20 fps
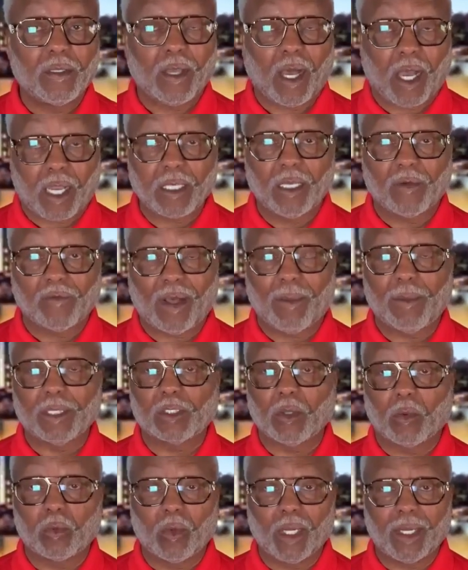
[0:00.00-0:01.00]
Are you following?
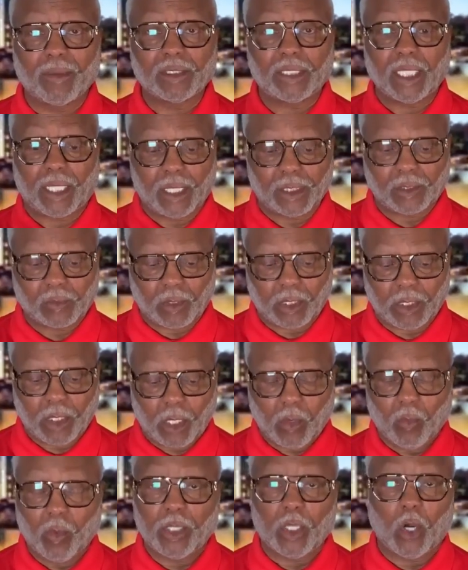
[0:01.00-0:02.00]
So what I'm saying is when,
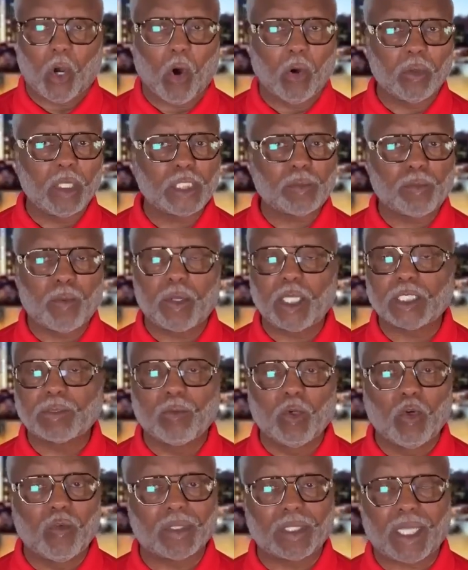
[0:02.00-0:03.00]
when the Holy Spirit is
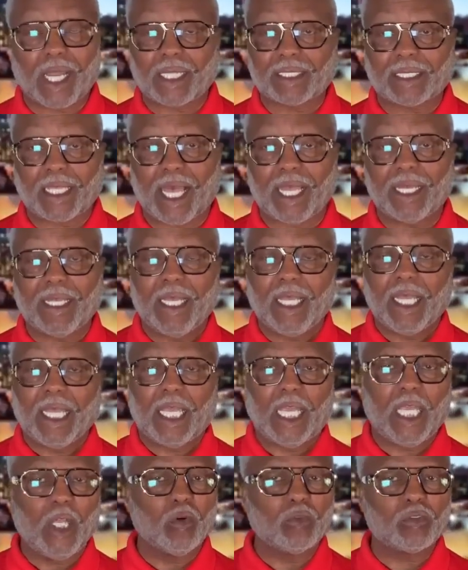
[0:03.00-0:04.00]
moving like that,
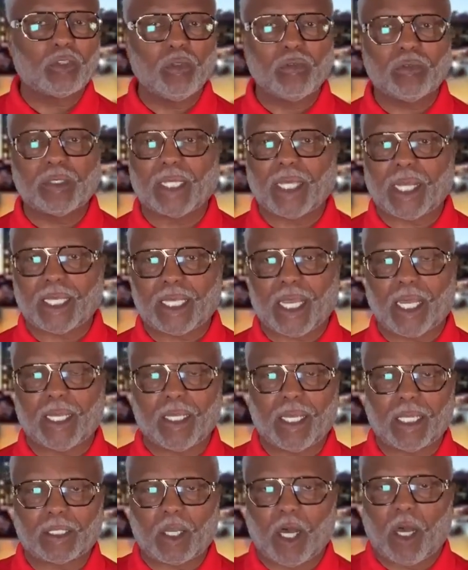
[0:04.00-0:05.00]
he'll do things like that.
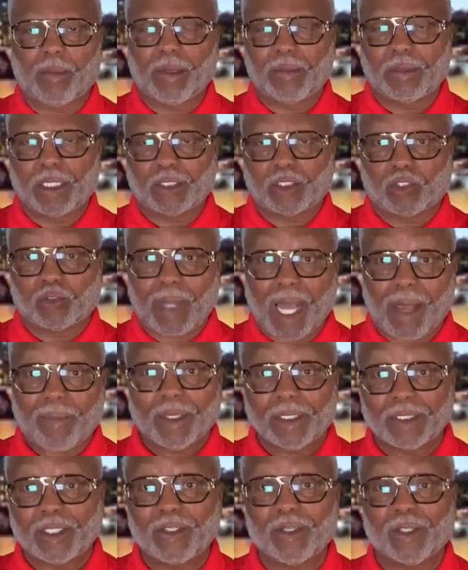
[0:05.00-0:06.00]
And call people just drop
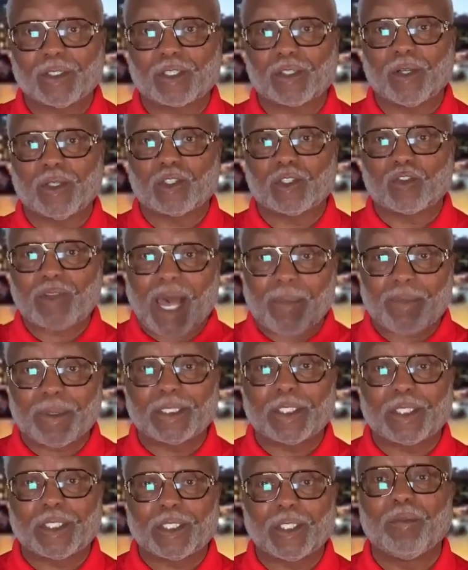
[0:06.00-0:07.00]
into your church, drop
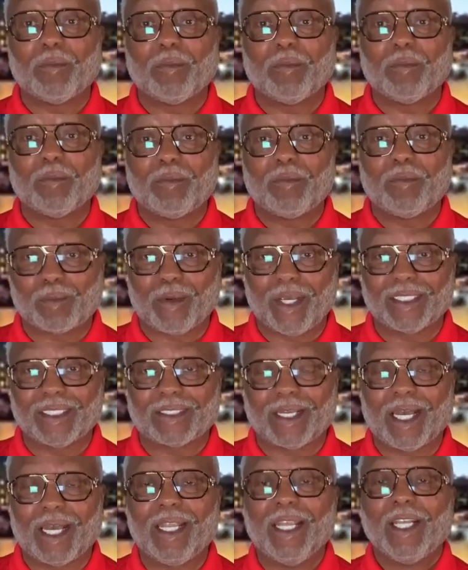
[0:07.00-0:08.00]
into your business, praise
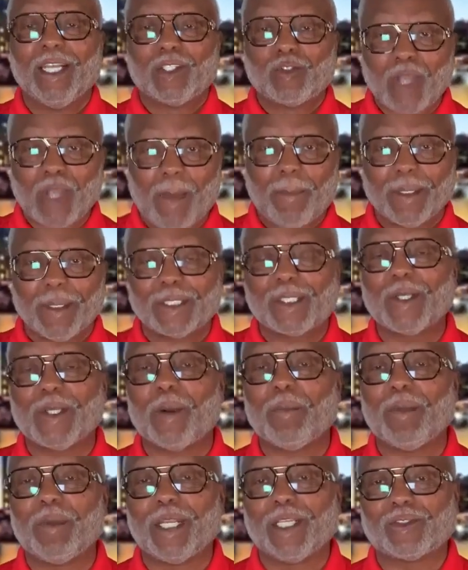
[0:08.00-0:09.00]
God. Drop into
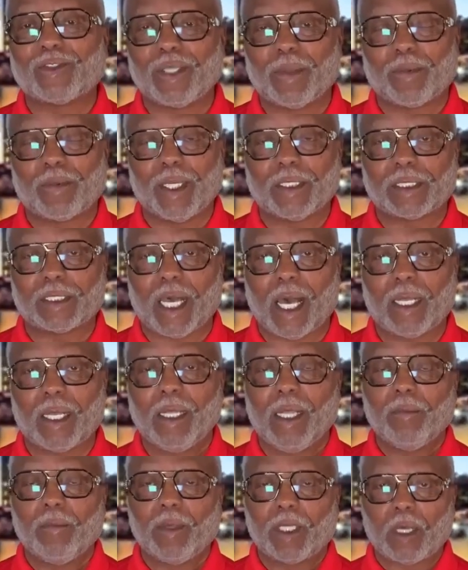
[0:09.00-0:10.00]
your ministry, praise God,
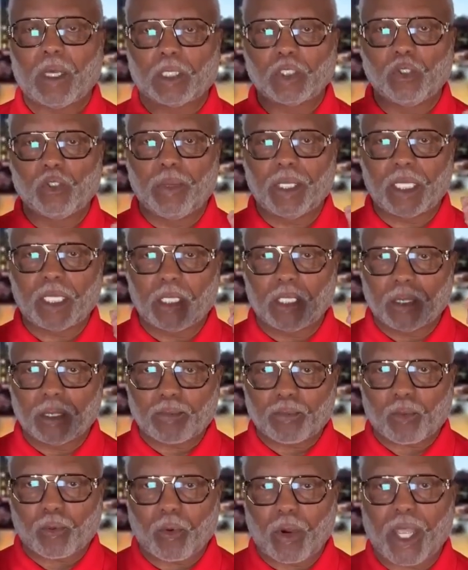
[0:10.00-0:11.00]
because you begin to
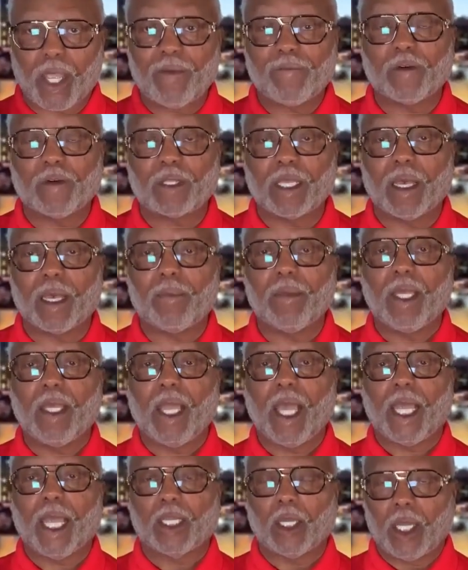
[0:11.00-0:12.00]
pray for them
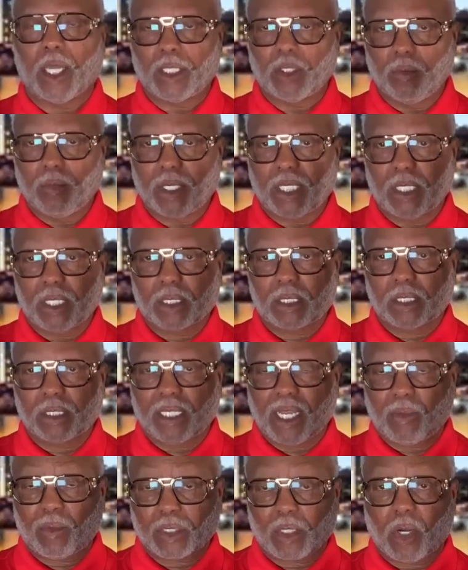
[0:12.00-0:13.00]
and, and you begin to
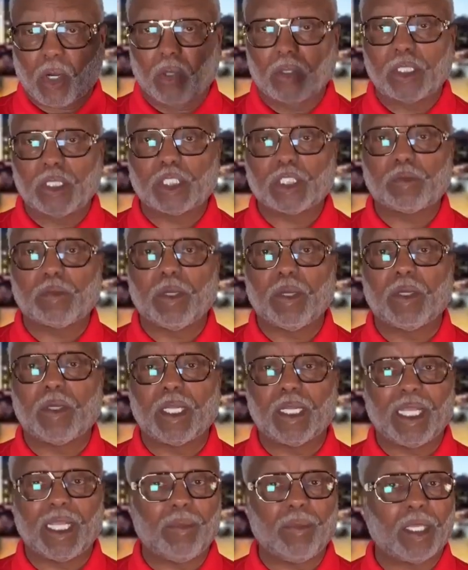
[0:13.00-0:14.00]
connect with the Holy Spirit
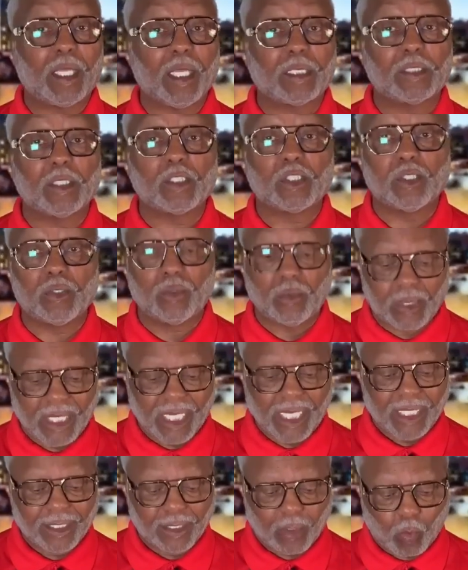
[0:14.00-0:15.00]
and he begins to do
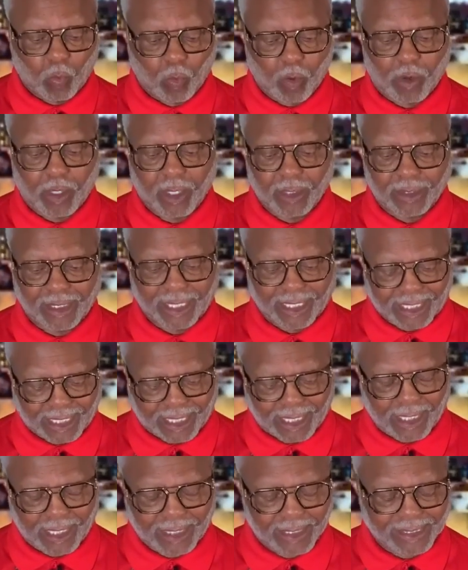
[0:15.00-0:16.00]
the work that
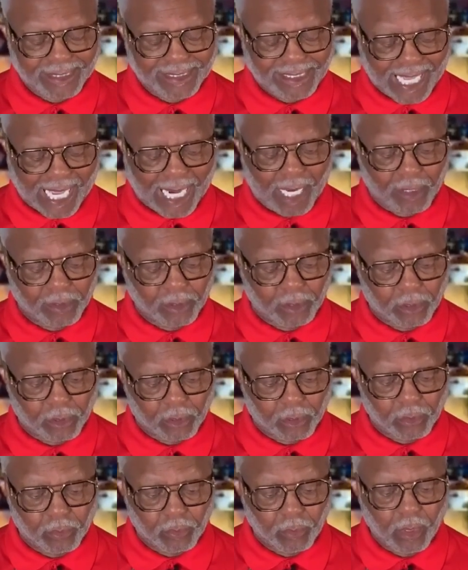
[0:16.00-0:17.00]
he desires to
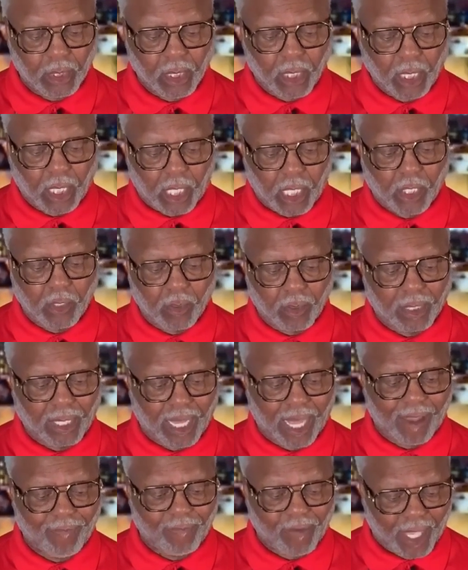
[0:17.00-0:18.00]
do in your
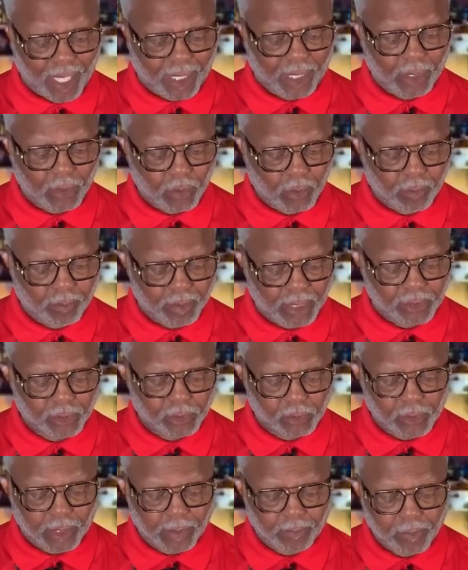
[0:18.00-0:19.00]
life and in your
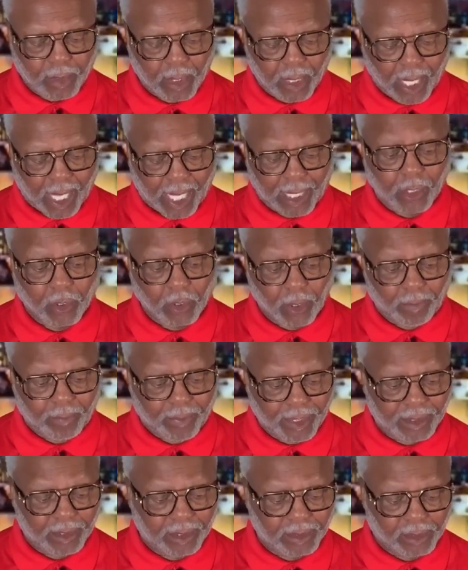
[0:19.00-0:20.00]
ministry and in your
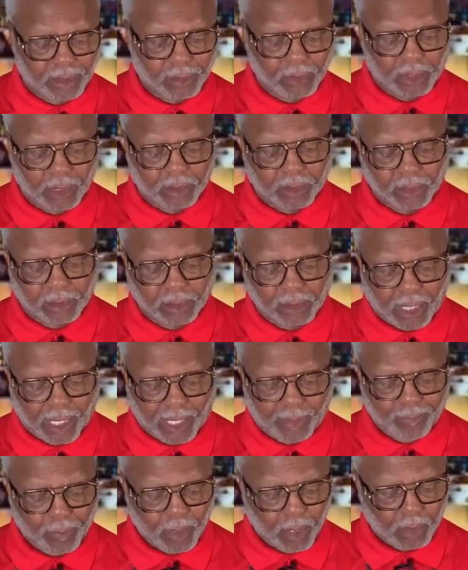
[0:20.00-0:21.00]
business in Jesus'
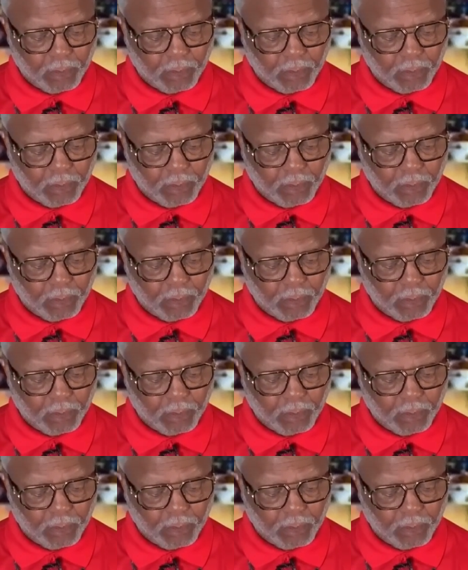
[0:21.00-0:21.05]
name.